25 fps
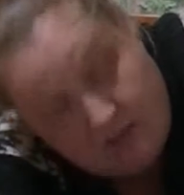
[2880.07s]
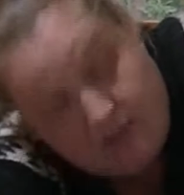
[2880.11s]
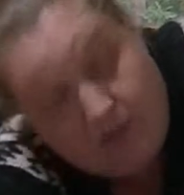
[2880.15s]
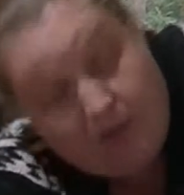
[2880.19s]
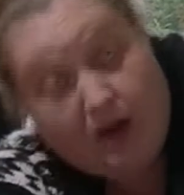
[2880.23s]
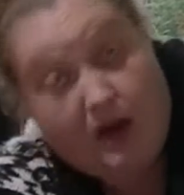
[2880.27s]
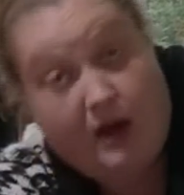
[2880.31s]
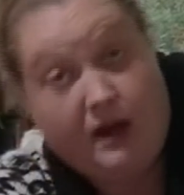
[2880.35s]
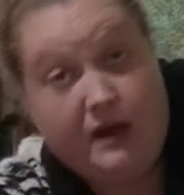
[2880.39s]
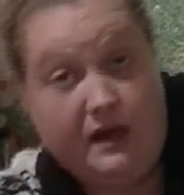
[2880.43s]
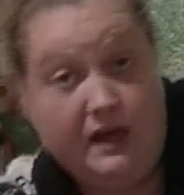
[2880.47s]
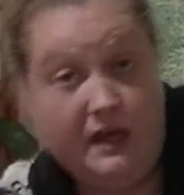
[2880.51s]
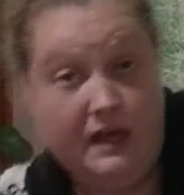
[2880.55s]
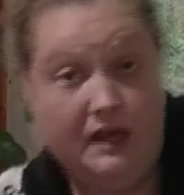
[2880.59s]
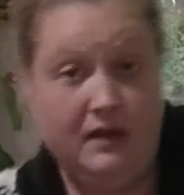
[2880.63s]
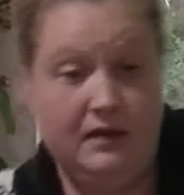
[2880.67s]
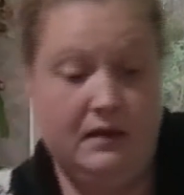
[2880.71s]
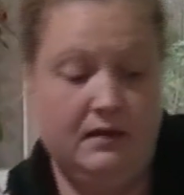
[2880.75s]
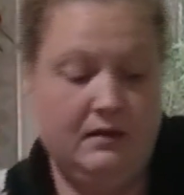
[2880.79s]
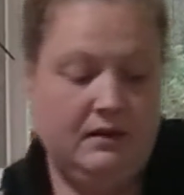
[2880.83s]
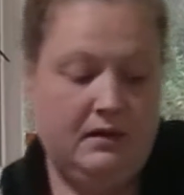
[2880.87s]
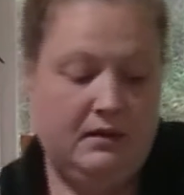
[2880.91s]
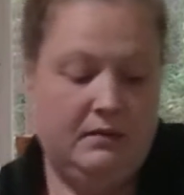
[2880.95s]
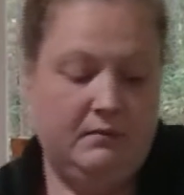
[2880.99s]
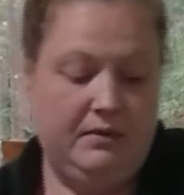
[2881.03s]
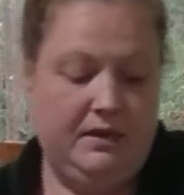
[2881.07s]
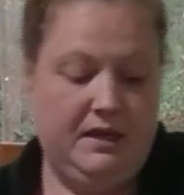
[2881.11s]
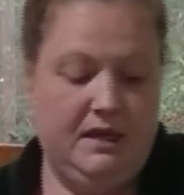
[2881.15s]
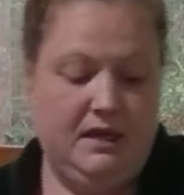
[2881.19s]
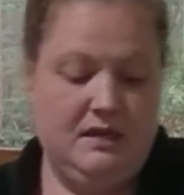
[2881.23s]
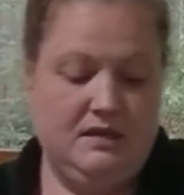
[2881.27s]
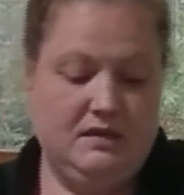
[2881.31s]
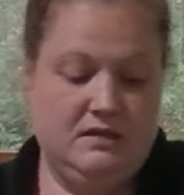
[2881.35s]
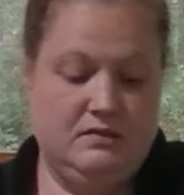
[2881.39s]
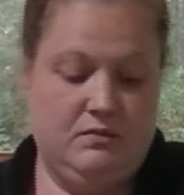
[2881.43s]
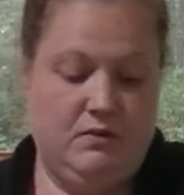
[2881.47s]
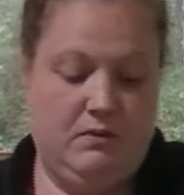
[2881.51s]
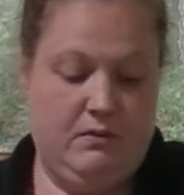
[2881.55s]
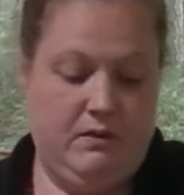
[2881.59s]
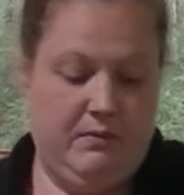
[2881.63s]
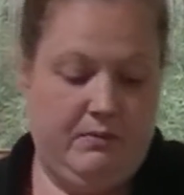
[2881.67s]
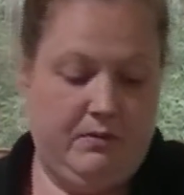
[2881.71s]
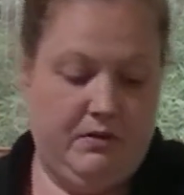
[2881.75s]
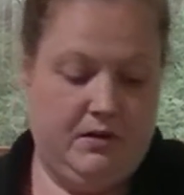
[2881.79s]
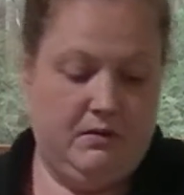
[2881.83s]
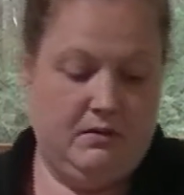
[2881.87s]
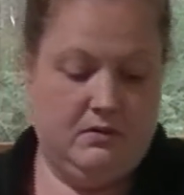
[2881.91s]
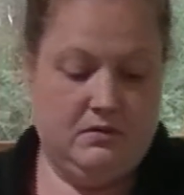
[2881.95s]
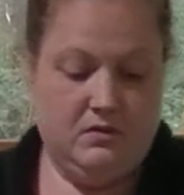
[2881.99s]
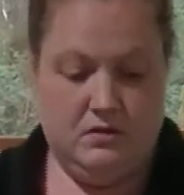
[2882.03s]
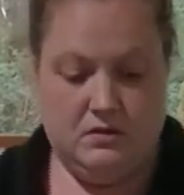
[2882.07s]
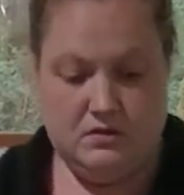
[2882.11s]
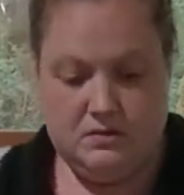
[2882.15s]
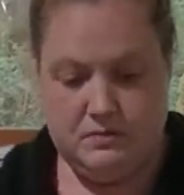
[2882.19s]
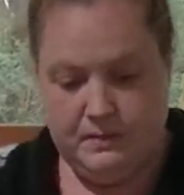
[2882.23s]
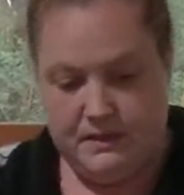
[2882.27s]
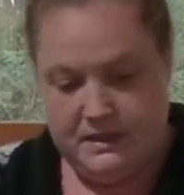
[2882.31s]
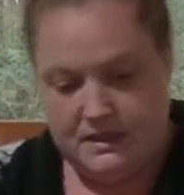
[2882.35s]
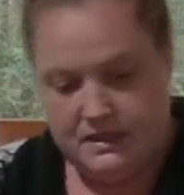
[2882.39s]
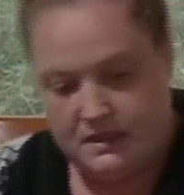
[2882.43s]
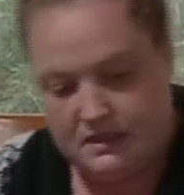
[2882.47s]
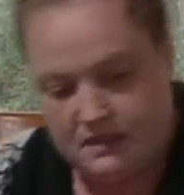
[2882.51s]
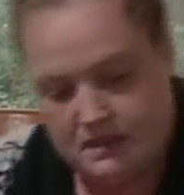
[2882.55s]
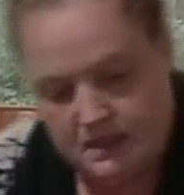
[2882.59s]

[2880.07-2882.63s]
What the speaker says: body piece when we put those pieces